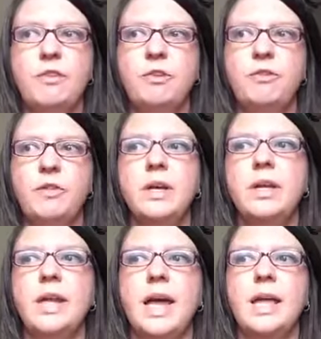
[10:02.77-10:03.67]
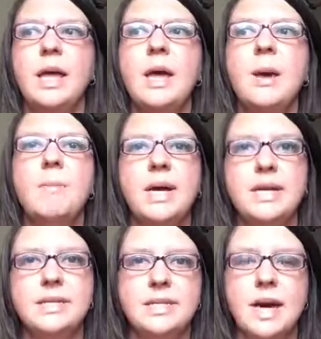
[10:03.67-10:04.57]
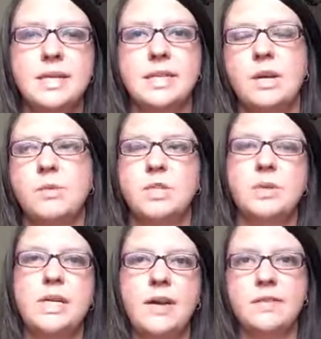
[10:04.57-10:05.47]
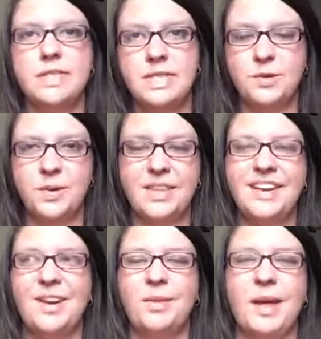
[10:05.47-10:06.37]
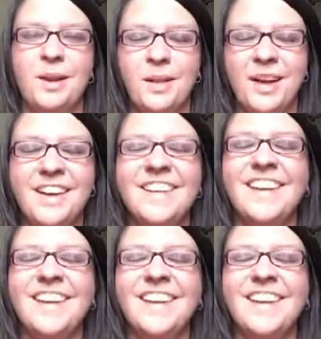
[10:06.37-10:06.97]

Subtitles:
you feel like money sucks and I wish we didn't have to deal with it, I hear that a lot.